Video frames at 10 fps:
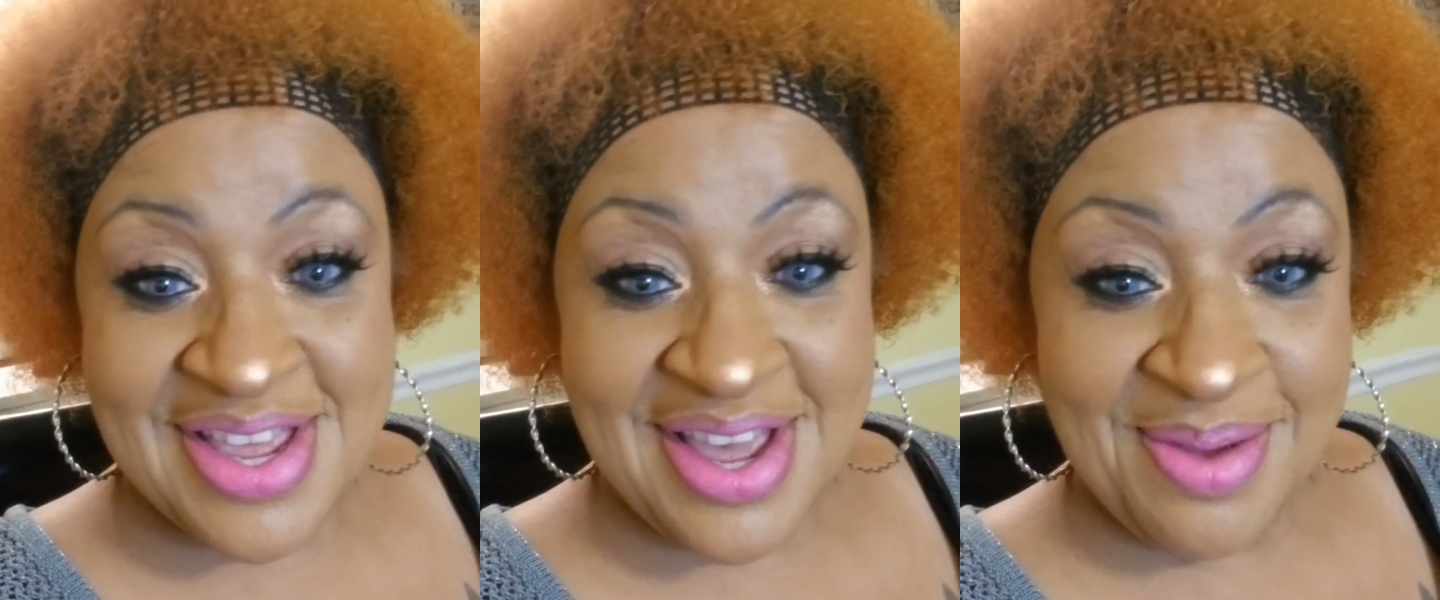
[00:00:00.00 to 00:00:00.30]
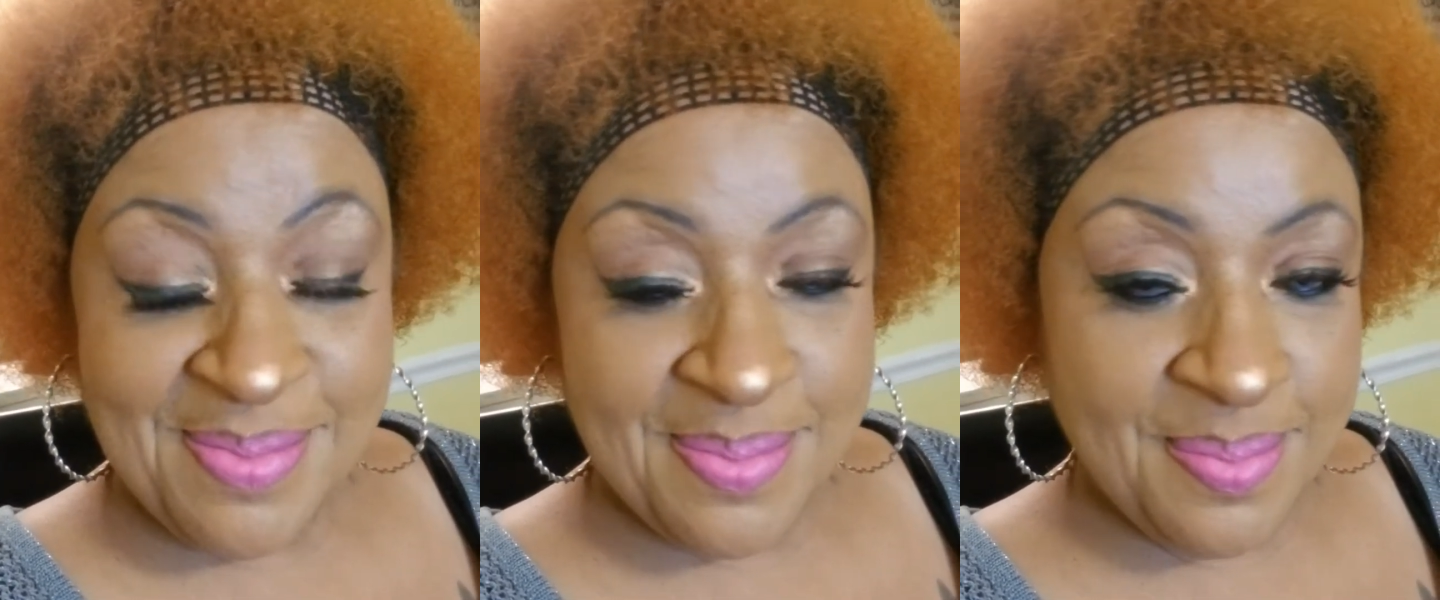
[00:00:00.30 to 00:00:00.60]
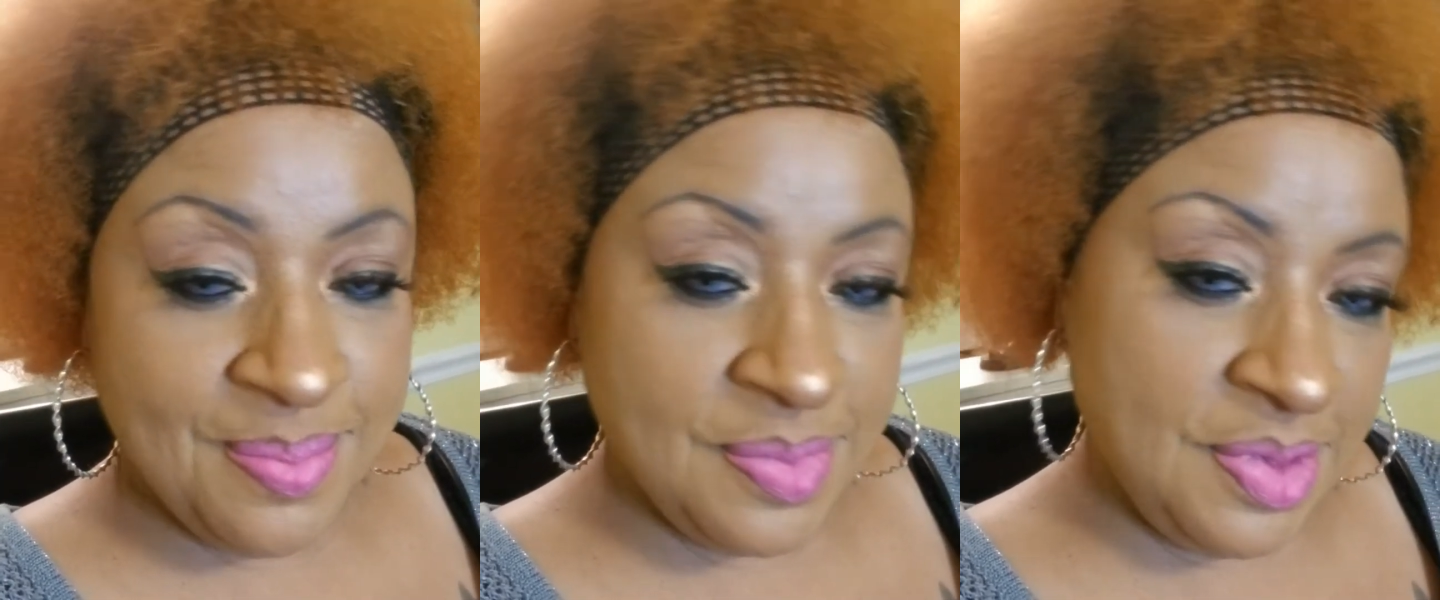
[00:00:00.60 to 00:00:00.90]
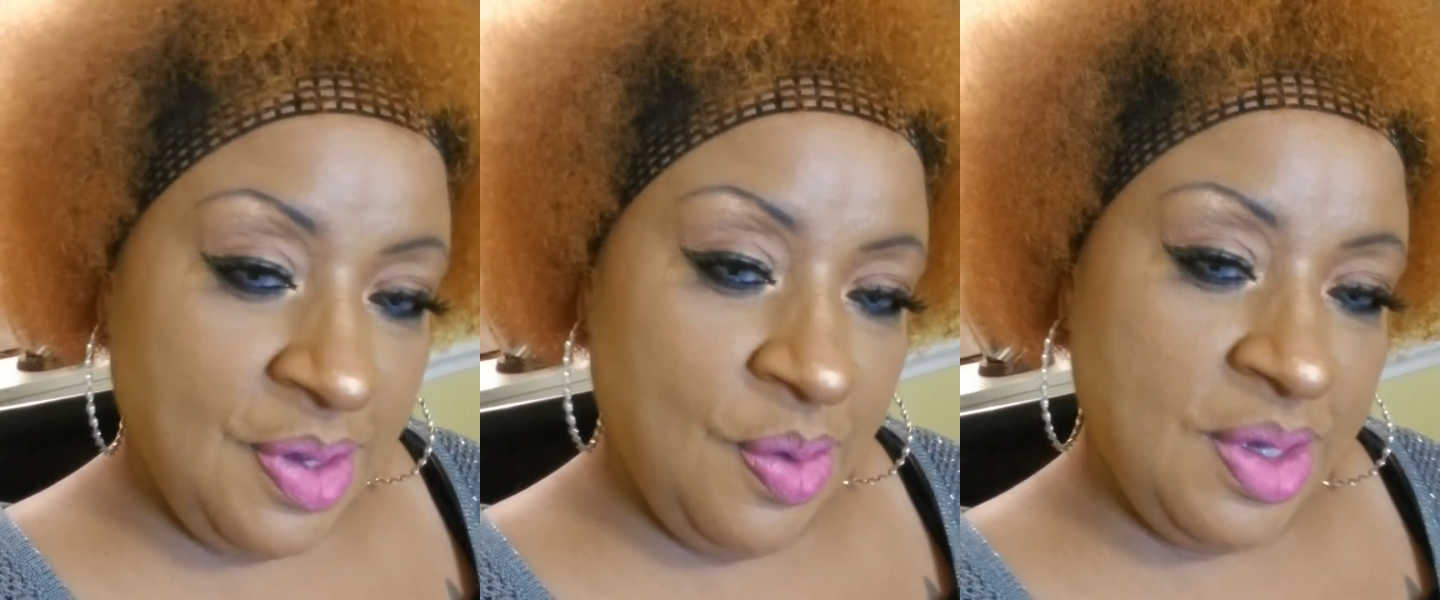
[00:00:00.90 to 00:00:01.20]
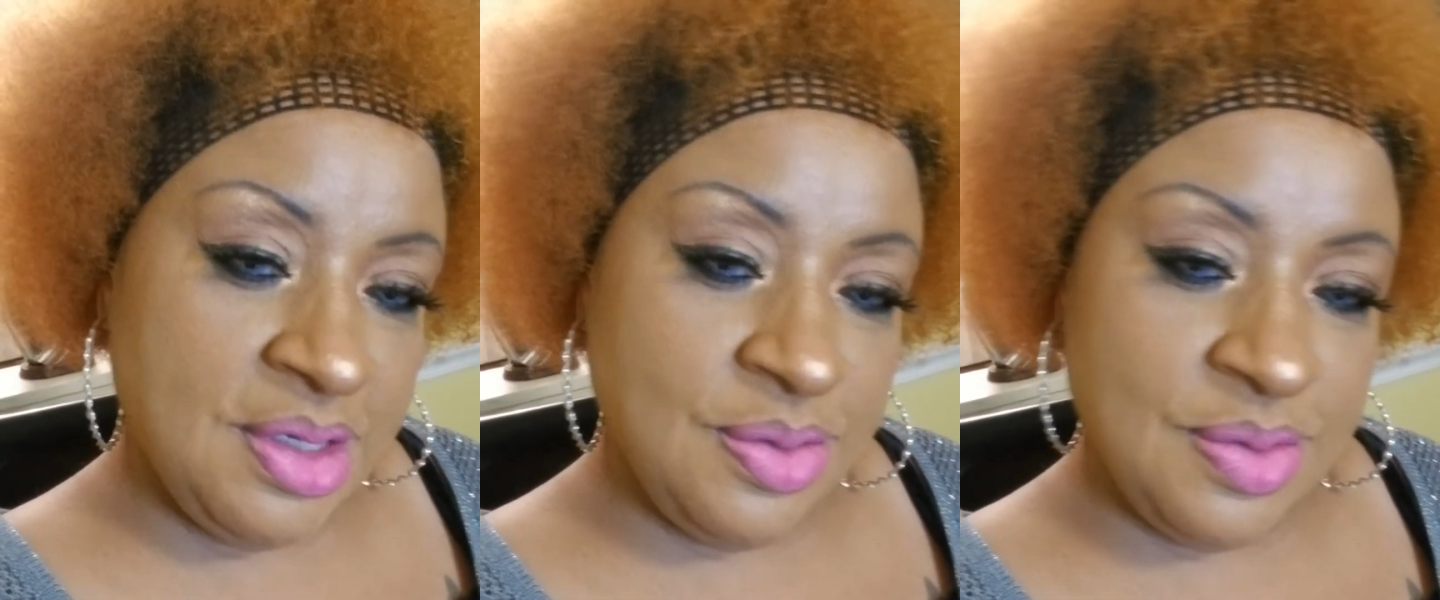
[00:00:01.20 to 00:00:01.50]
Yep. So I'll
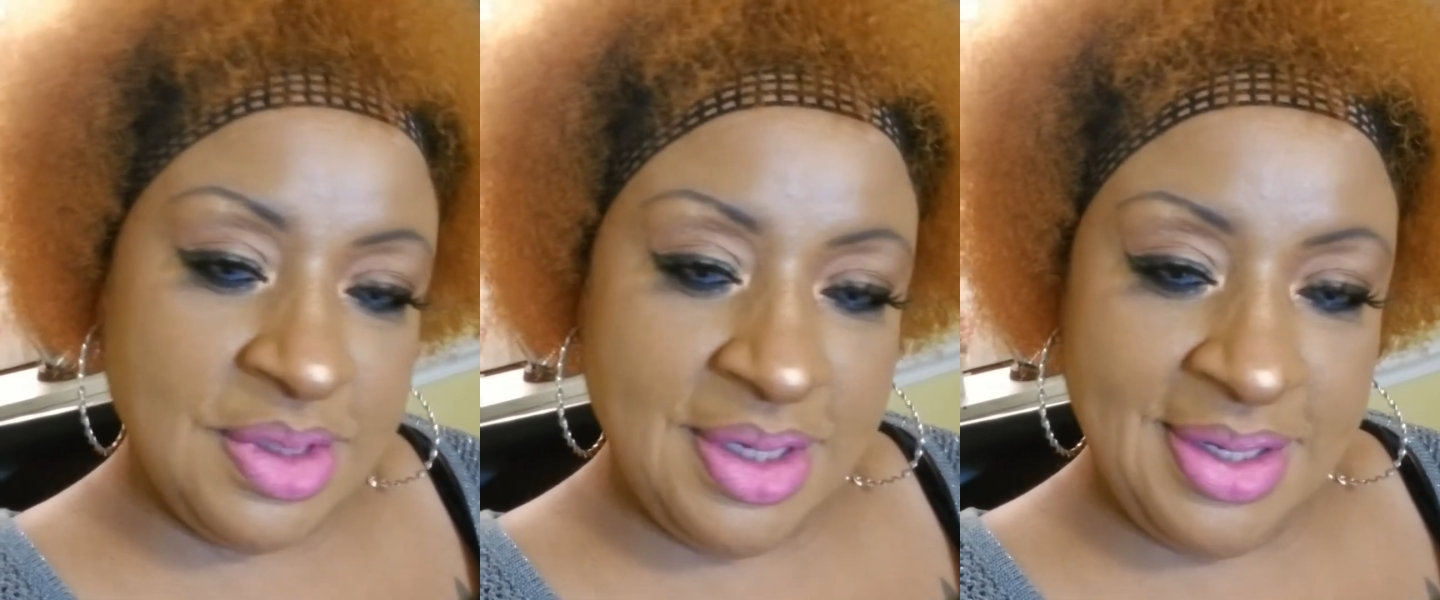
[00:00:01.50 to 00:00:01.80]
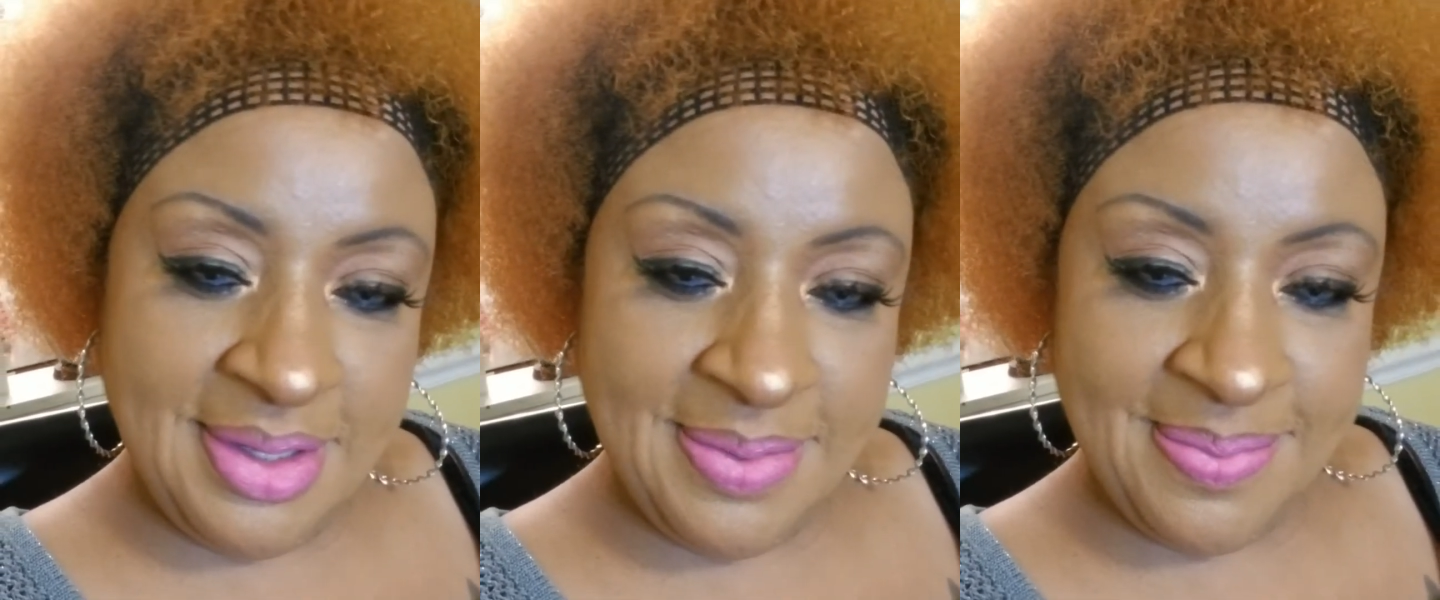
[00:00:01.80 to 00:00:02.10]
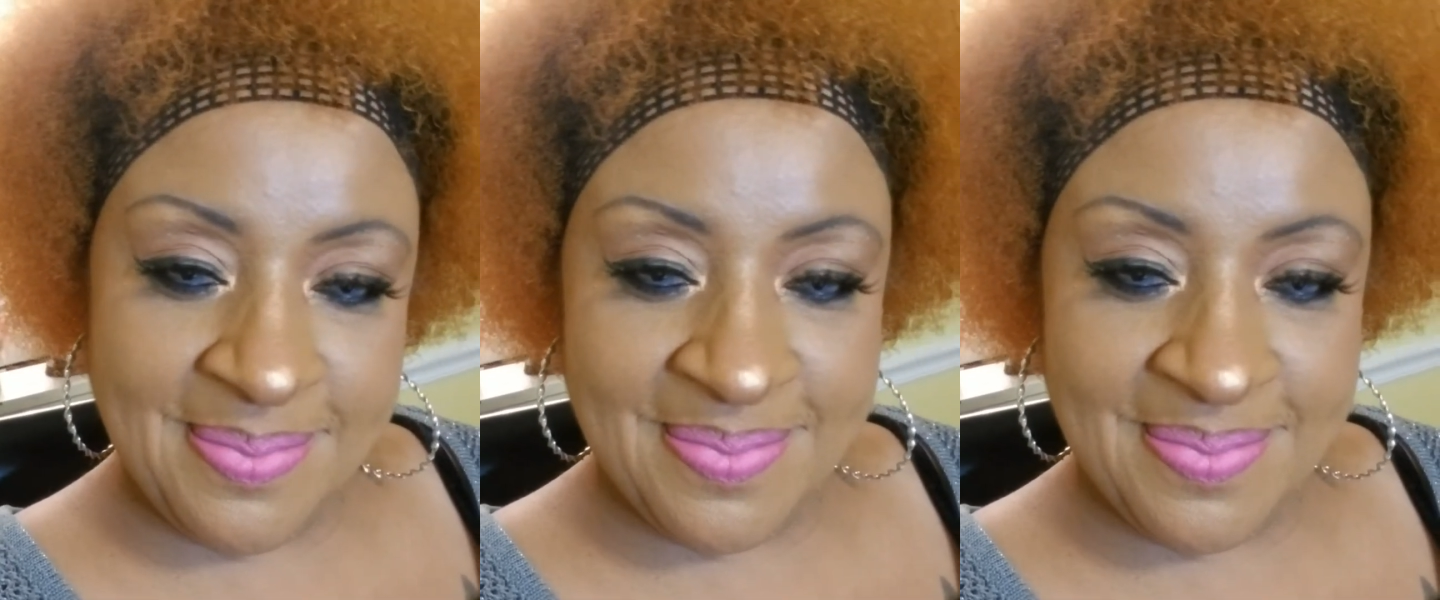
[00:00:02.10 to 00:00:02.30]
get you some.